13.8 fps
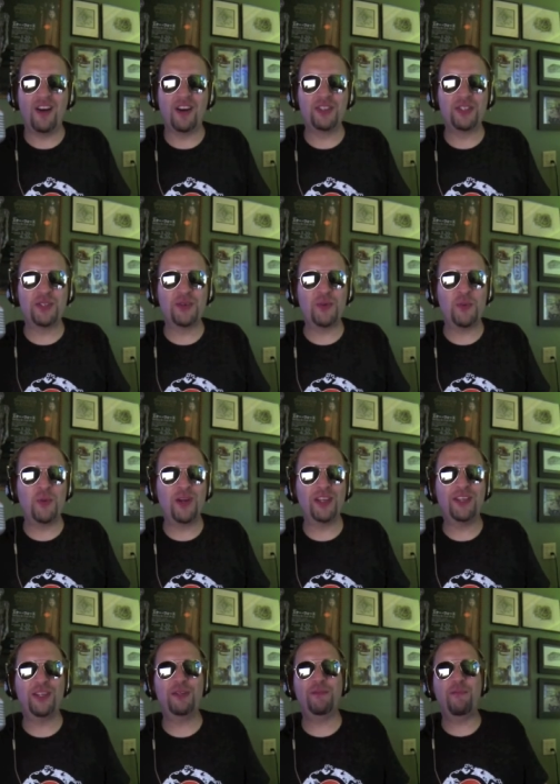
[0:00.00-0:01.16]
under what
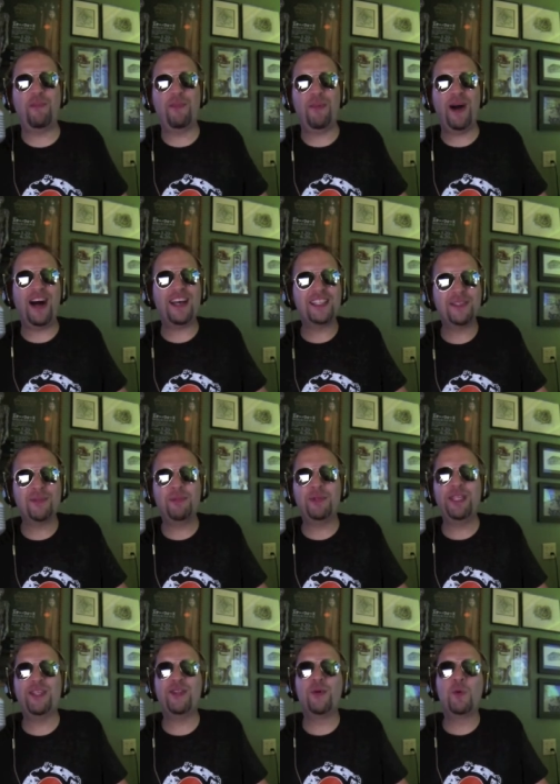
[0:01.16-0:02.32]
could possibly
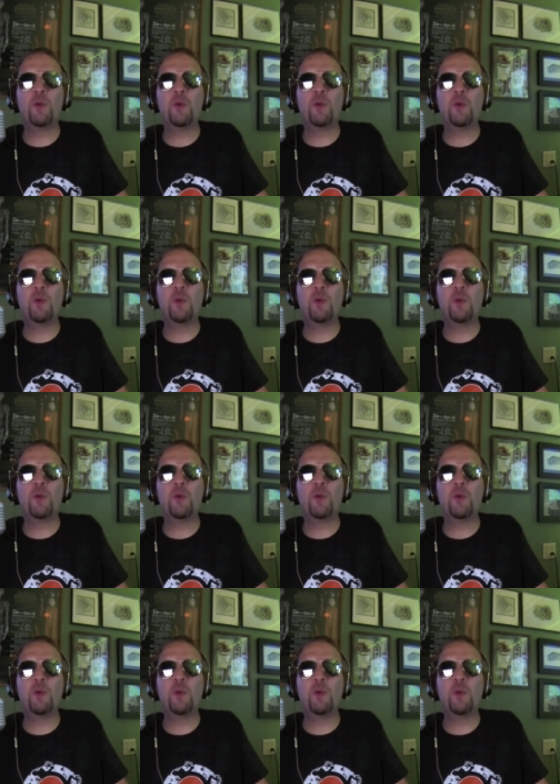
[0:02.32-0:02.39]
be the